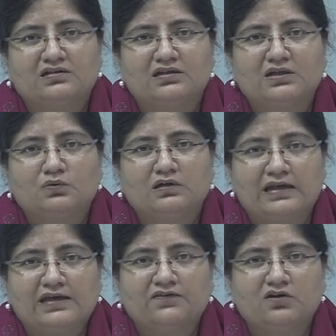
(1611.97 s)
They would
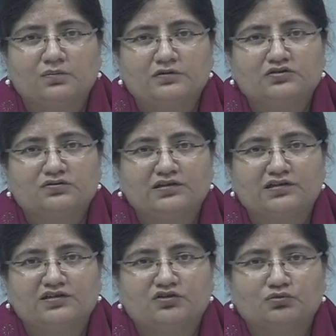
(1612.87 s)
like the
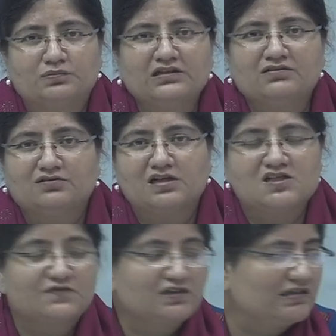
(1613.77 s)
opportunity to be
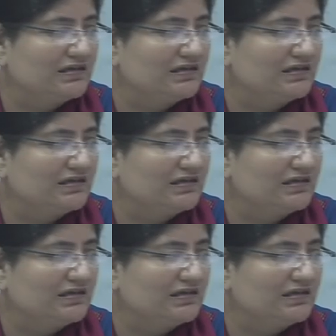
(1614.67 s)
transferred